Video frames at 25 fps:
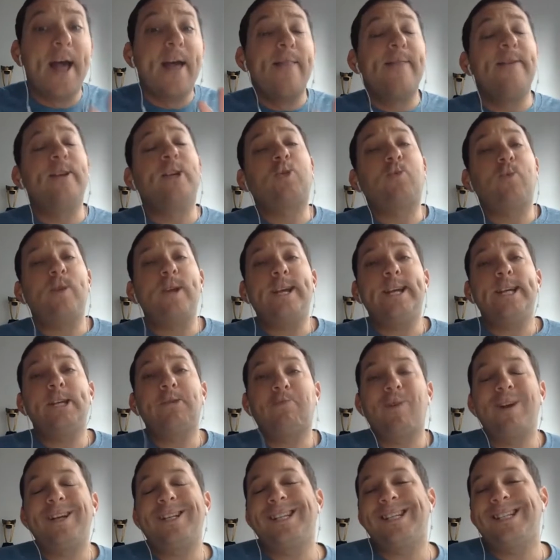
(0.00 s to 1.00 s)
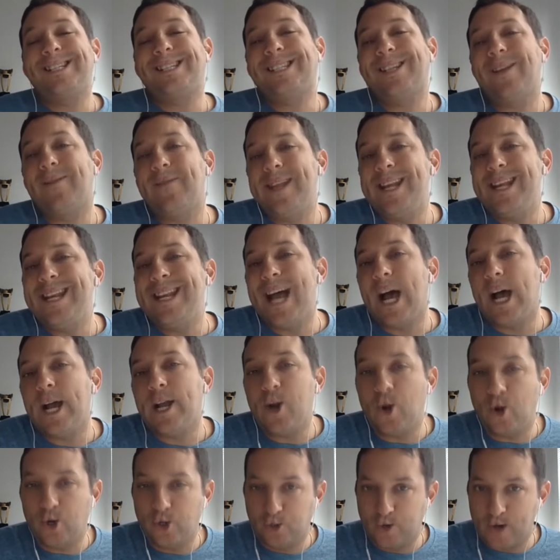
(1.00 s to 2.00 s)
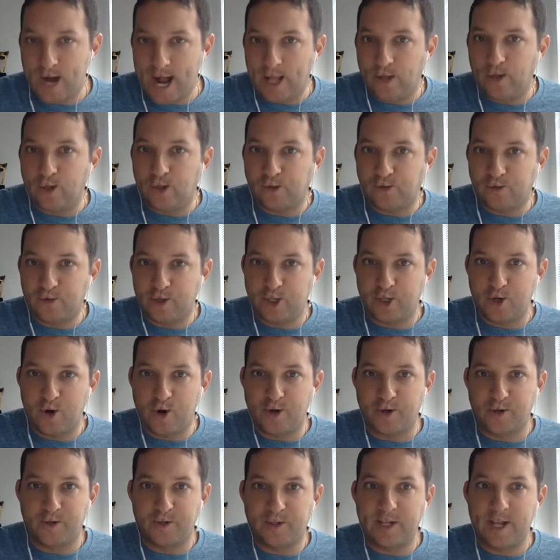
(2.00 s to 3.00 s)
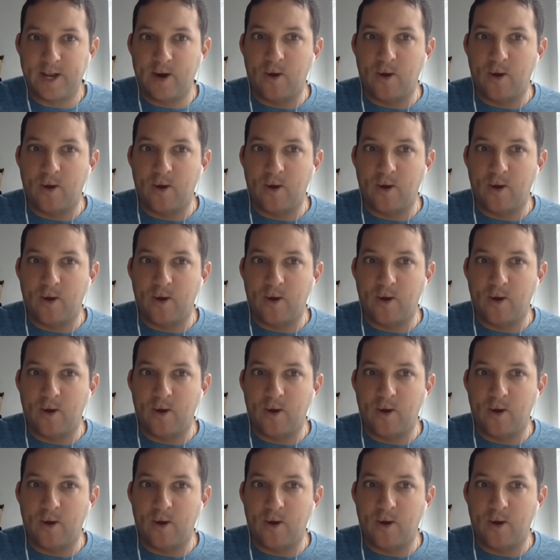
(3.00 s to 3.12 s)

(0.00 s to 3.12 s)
This week, he's priced at $7,900 for the Chargers.